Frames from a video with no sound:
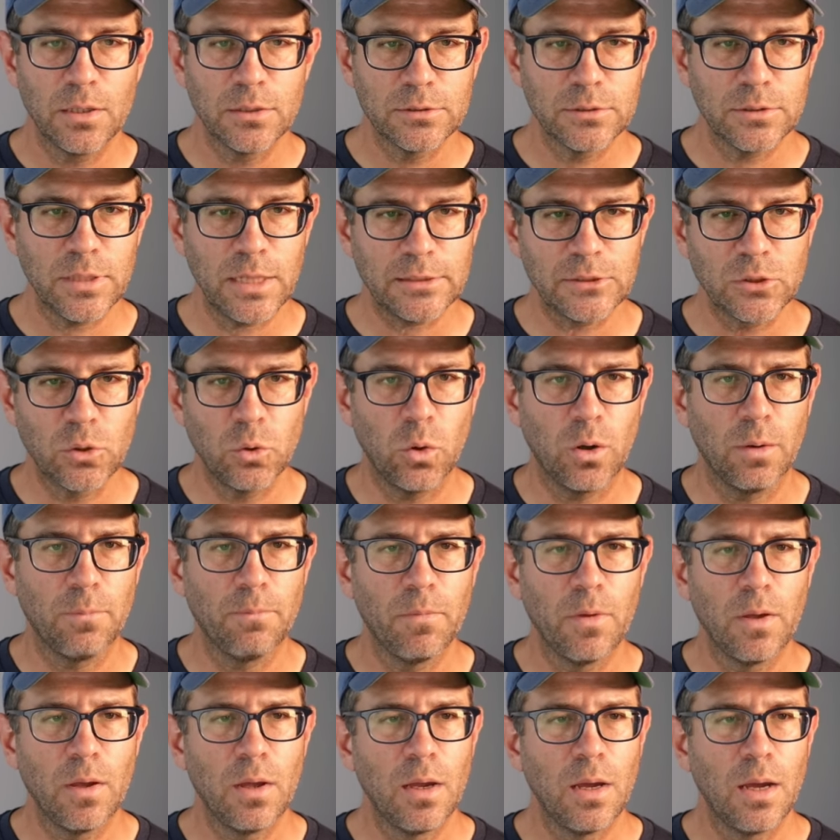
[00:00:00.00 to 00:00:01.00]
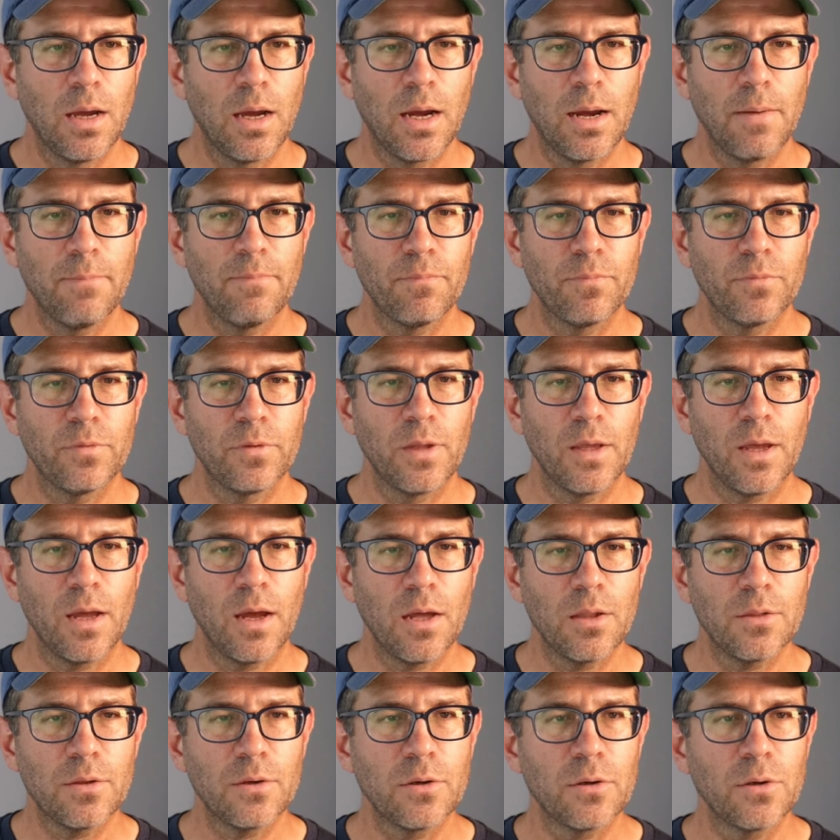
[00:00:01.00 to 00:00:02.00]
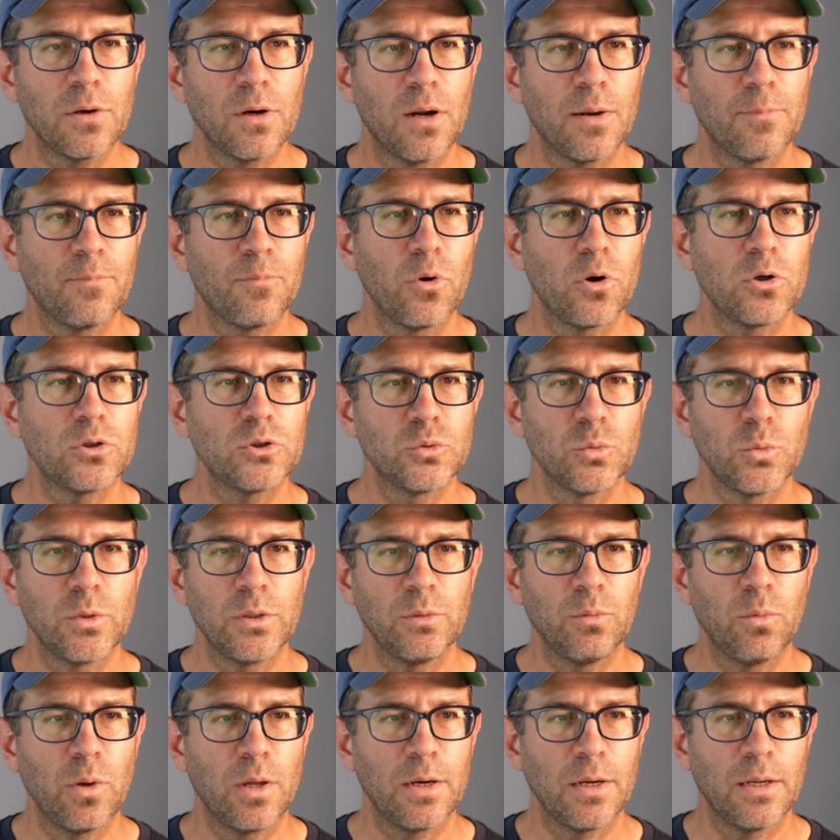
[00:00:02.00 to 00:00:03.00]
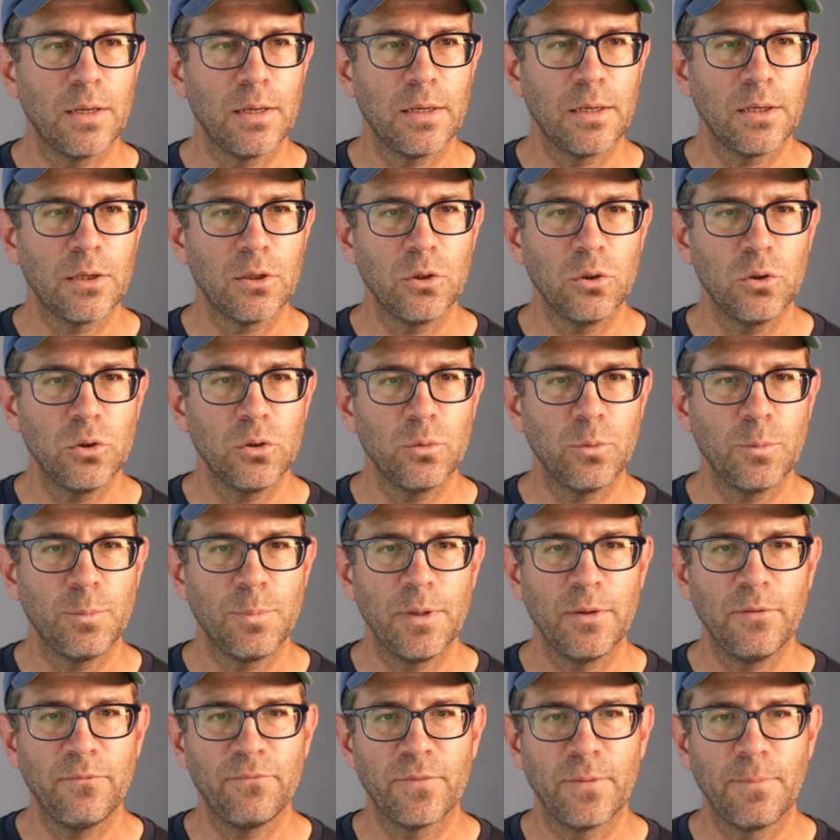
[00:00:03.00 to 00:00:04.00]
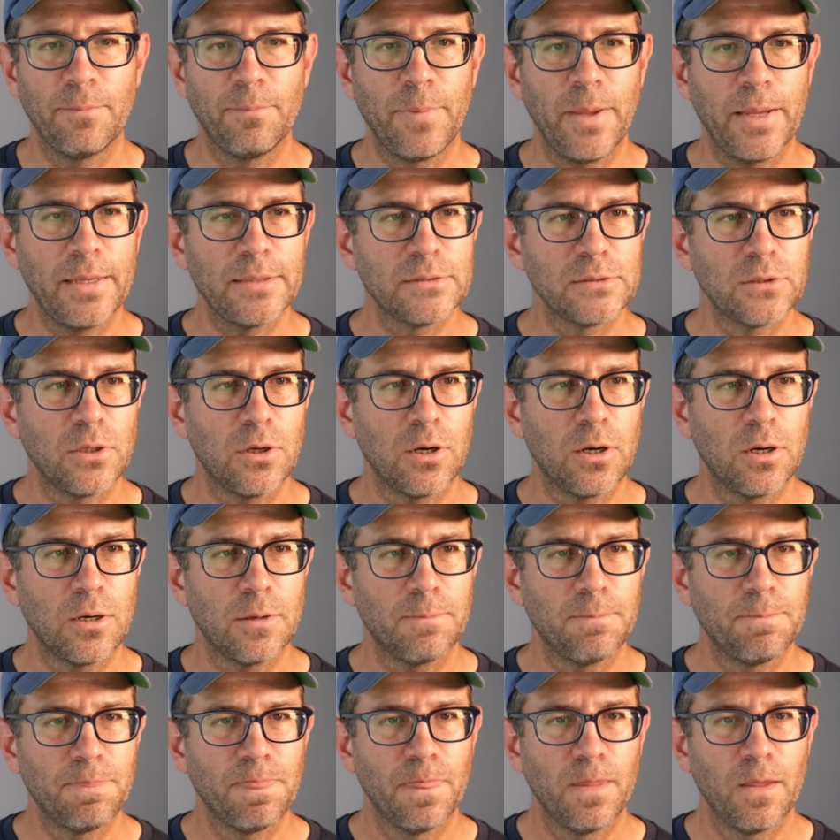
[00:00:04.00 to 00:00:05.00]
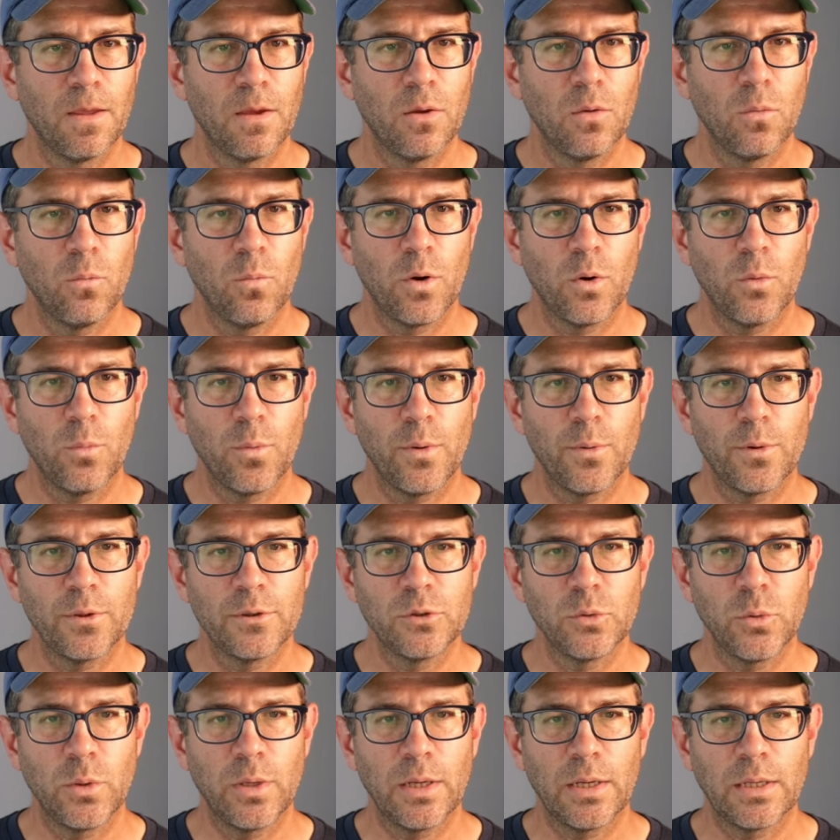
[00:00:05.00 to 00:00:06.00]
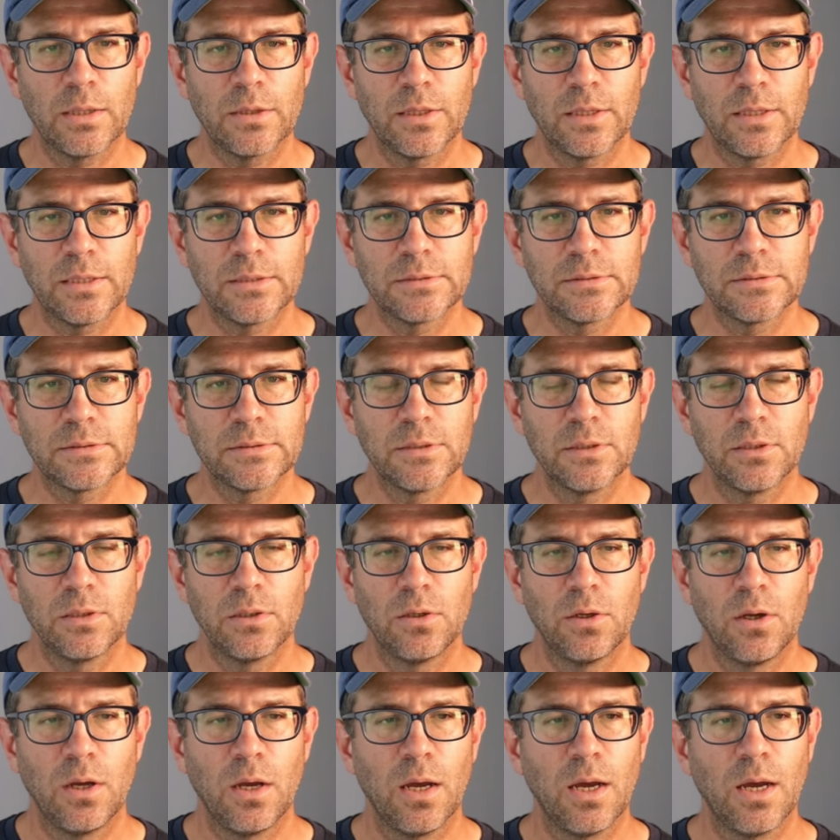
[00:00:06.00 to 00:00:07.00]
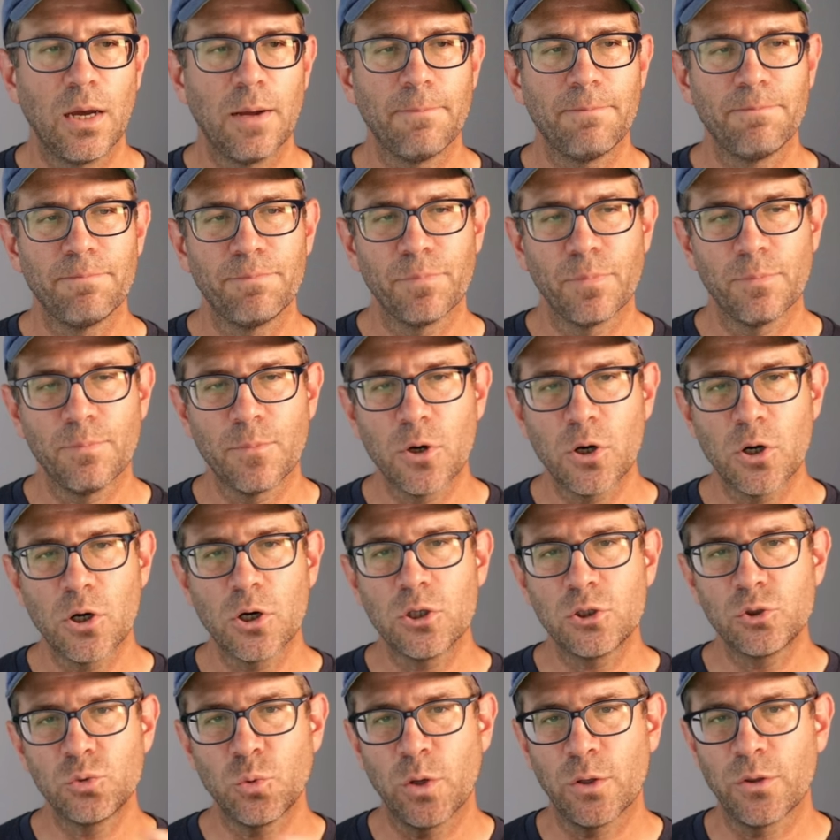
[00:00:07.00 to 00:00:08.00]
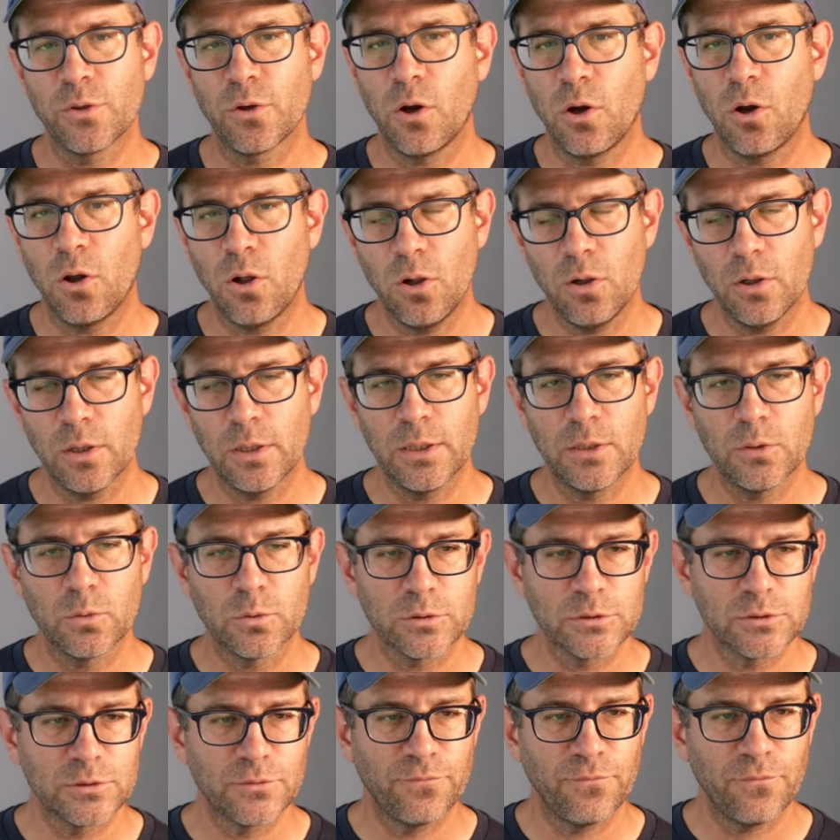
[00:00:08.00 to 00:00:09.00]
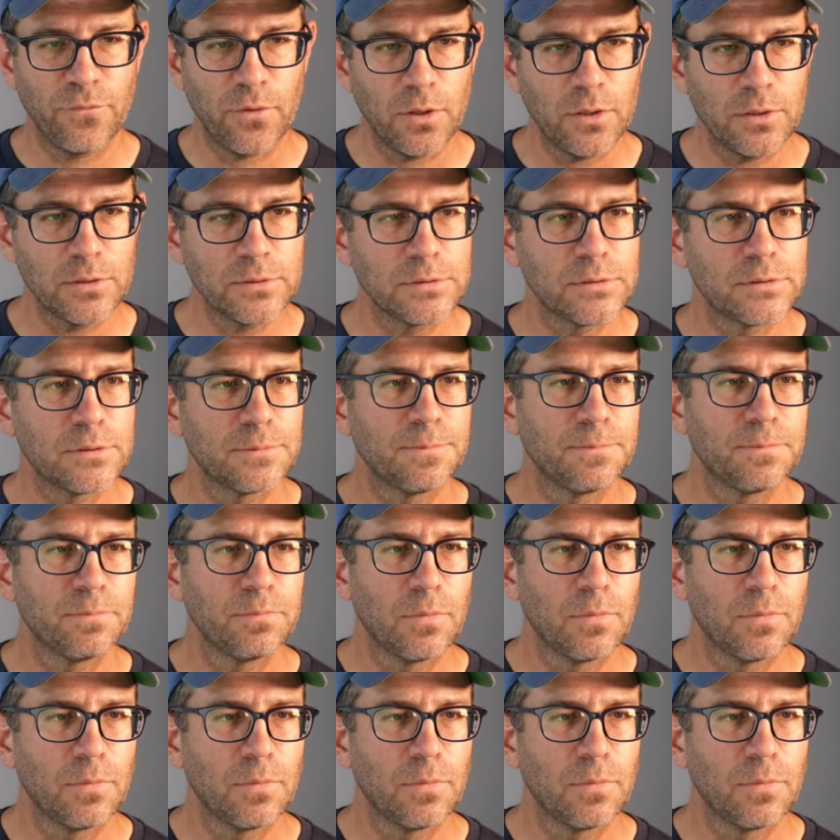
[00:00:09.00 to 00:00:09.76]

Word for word: So that's cool. Um, the other approach we'd want to include would be from base R, where we were doing this um, merge with all equals false.